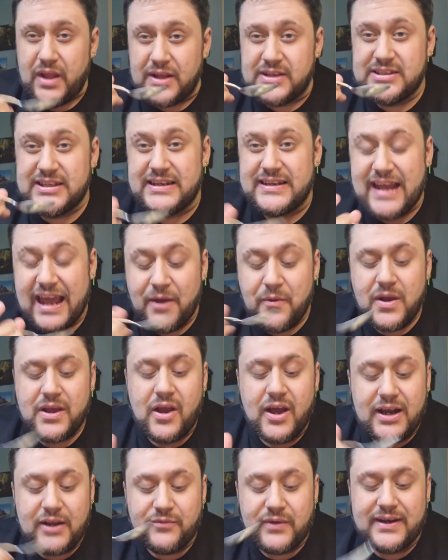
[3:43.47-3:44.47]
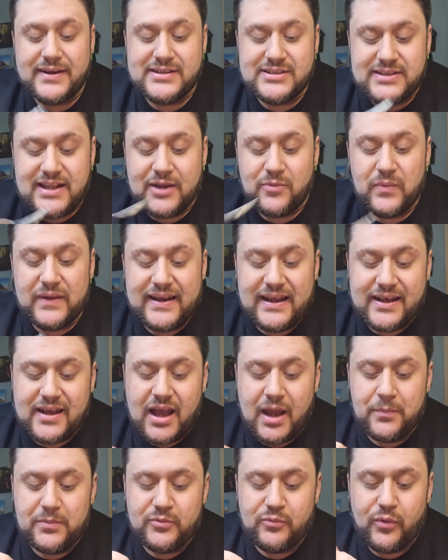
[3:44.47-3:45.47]
See, now I kind of understand where they're
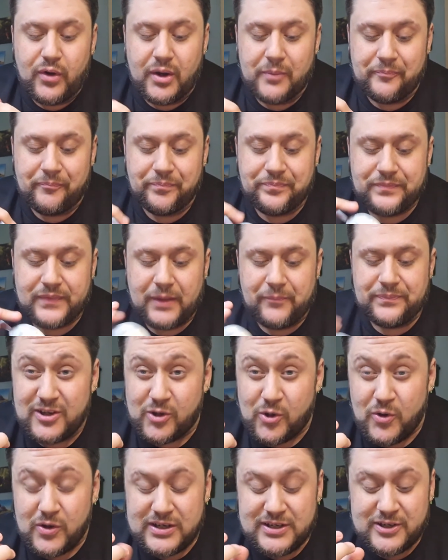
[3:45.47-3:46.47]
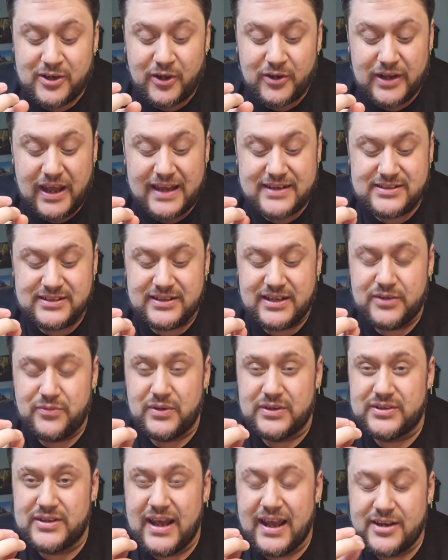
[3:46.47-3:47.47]
coming from. So the cookie dough adds a
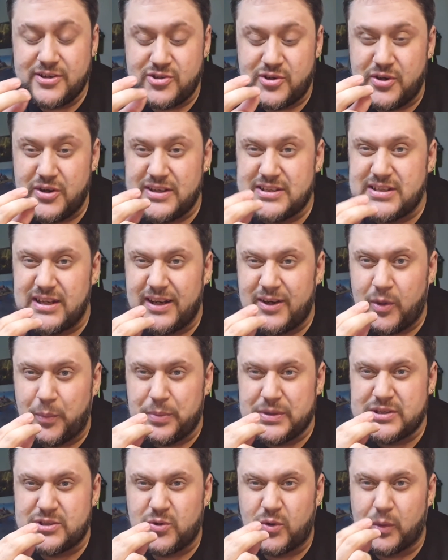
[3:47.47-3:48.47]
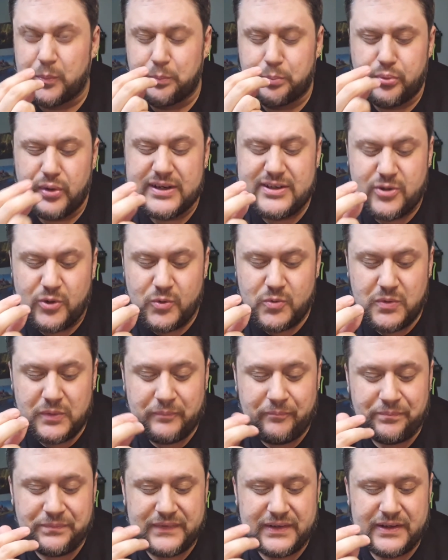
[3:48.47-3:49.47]
different texture. It's a little bit sort of
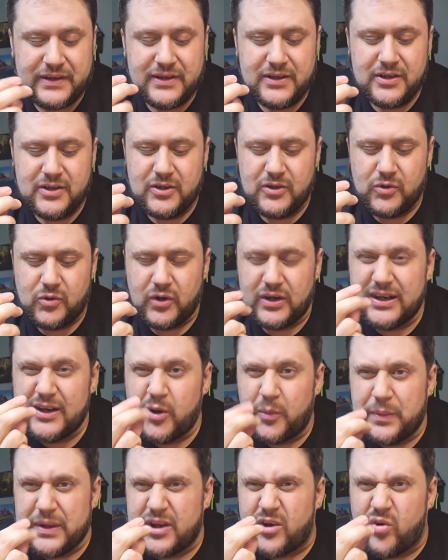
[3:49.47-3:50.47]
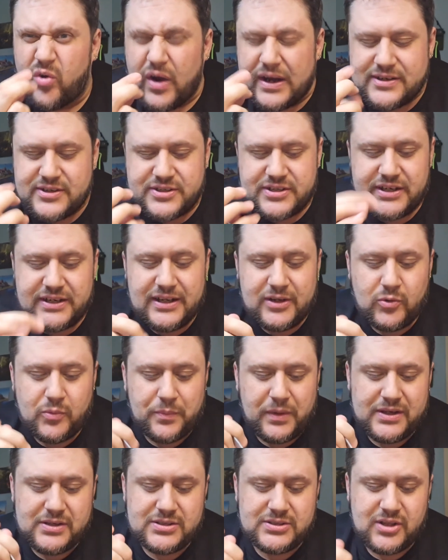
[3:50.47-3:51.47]
brittle, or a little bit crunchy
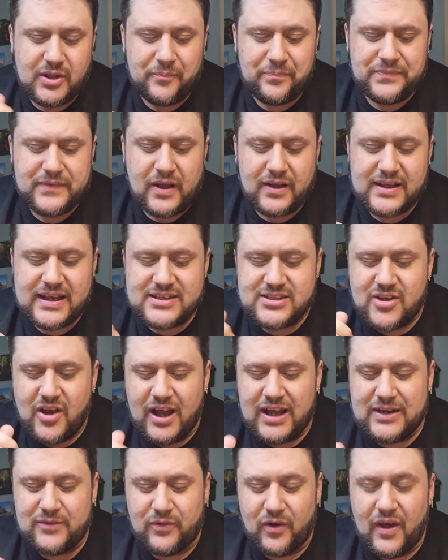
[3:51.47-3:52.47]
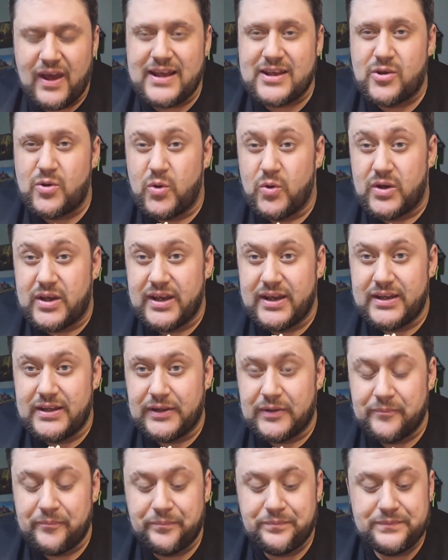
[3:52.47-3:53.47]
almost. I guess kind of like
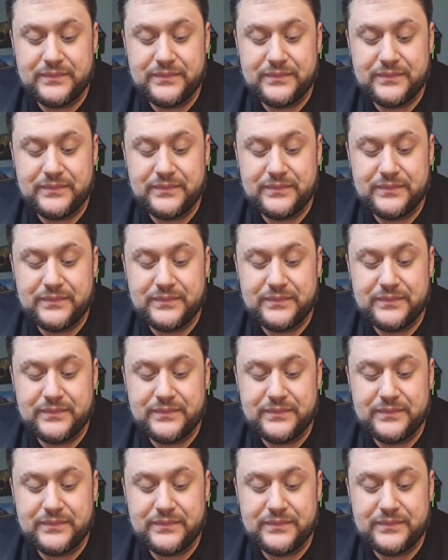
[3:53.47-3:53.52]
cookie,